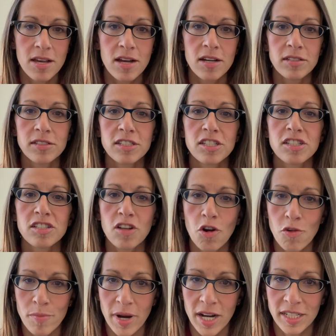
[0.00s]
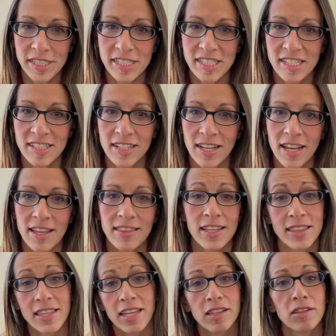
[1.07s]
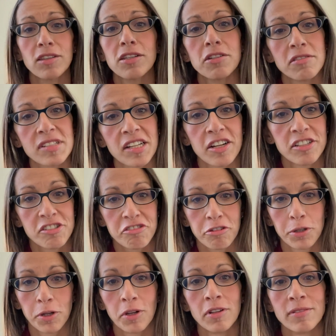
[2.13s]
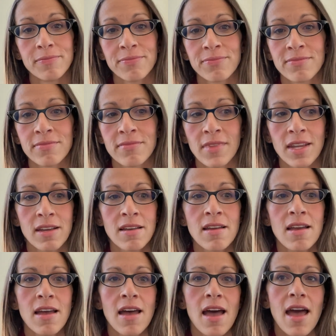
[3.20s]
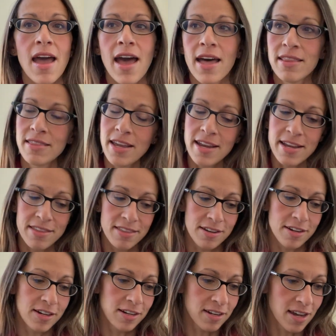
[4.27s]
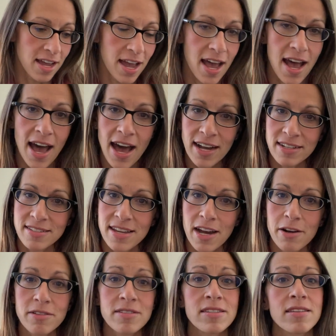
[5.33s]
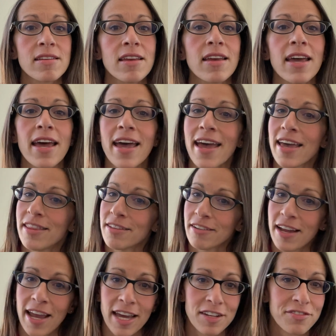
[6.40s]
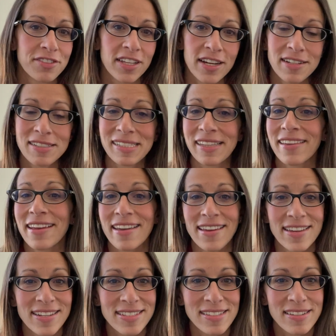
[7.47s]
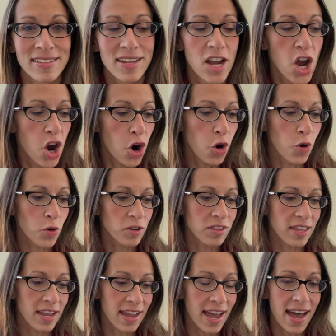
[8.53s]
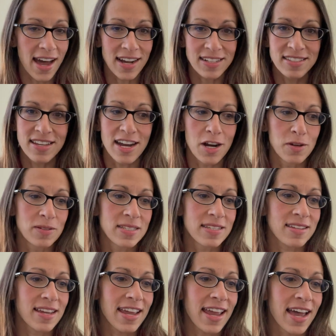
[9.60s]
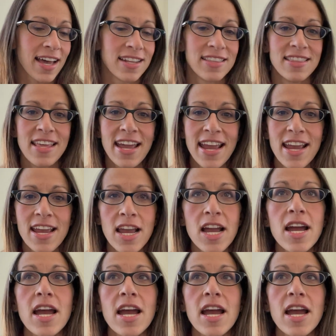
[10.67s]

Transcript: so much that they lose control, and they either act out and their hand flies and they hit, or they act out and they